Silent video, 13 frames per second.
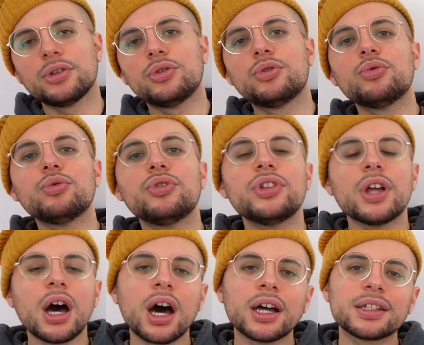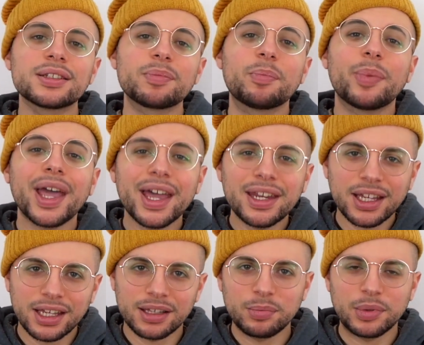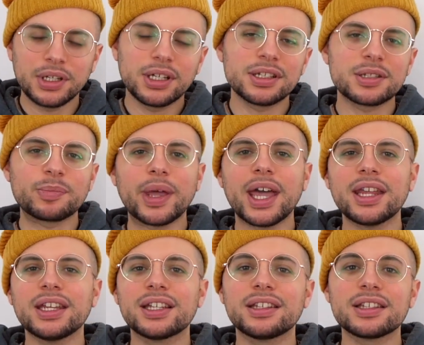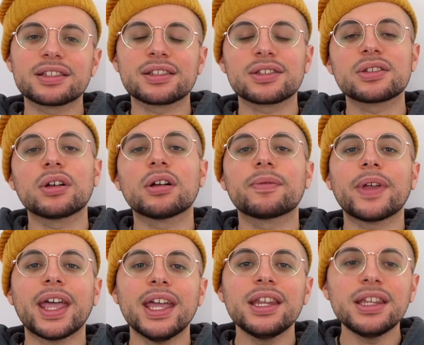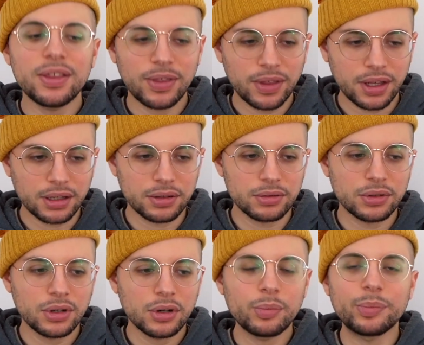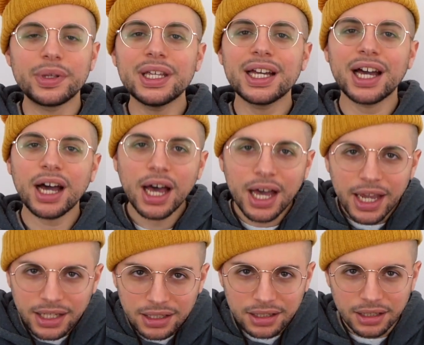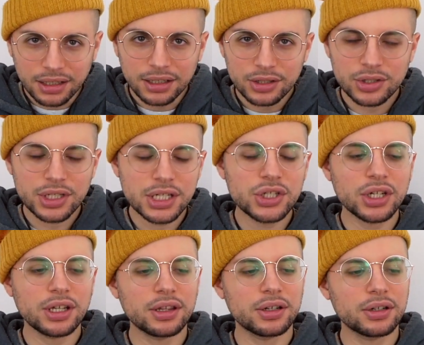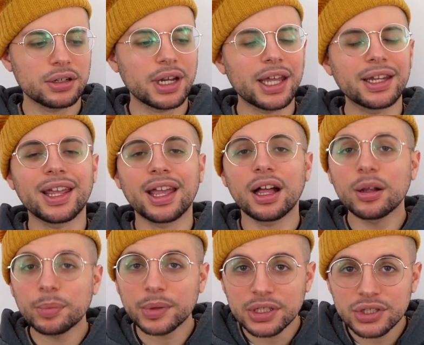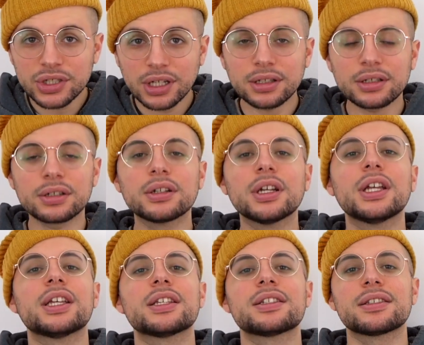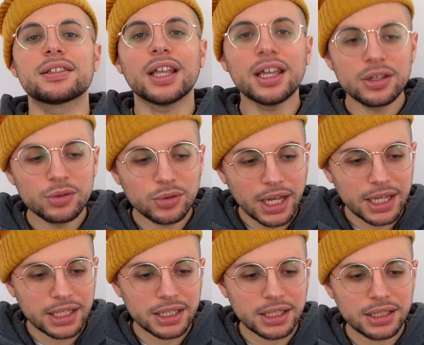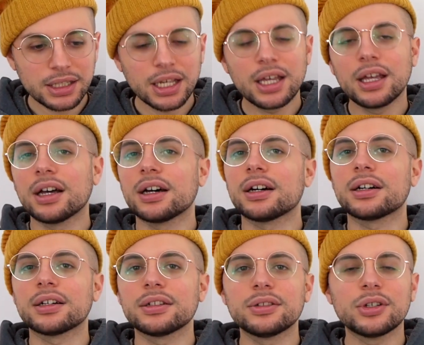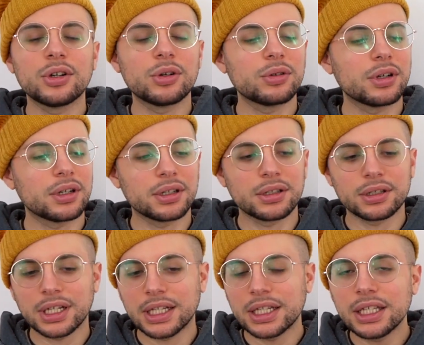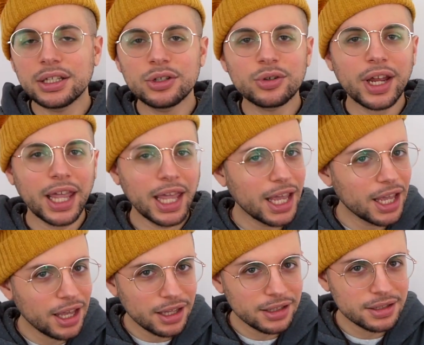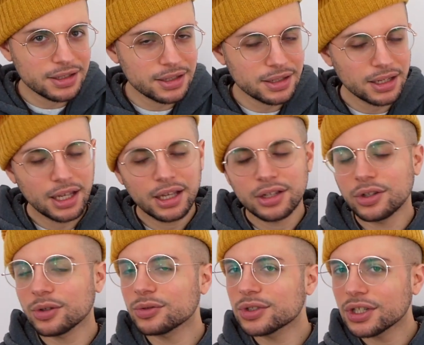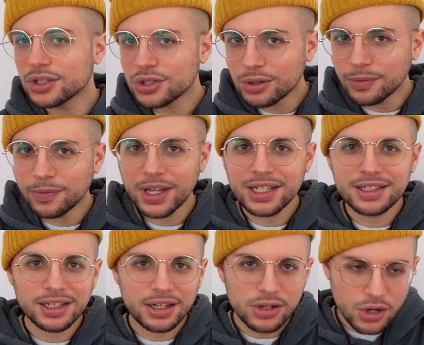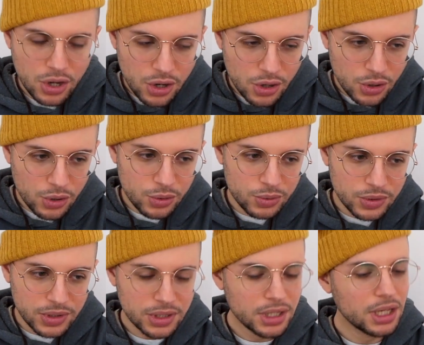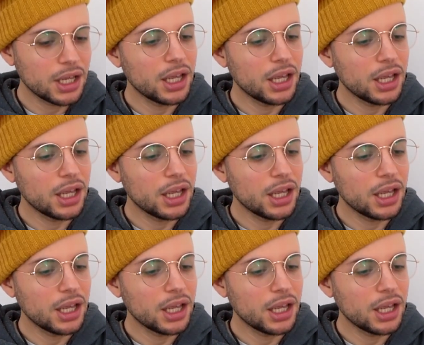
Do not panic, because panic doesn't solve anything, you know? Be kind to each other and help each other. Stay united, clean your hands. Don't touch your face and nose.